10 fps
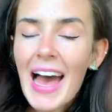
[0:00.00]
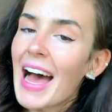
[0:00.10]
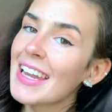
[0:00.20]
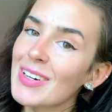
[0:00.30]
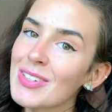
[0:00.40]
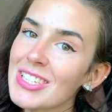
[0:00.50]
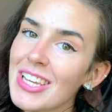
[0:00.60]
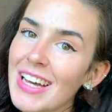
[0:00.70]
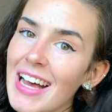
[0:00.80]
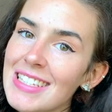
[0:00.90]
And I will see
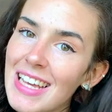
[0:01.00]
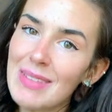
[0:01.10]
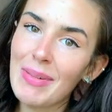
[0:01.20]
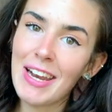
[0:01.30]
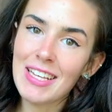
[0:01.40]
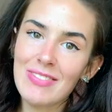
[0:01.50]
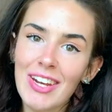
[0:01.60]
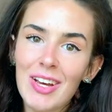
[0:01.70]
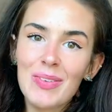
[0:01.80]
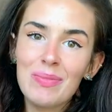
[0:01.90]
you guys in my next
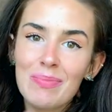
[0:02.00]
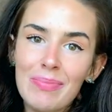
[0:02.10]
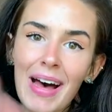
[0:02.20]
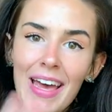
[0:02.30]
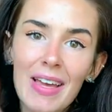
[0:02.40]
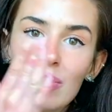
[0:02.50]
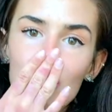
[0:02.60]
video. Bye.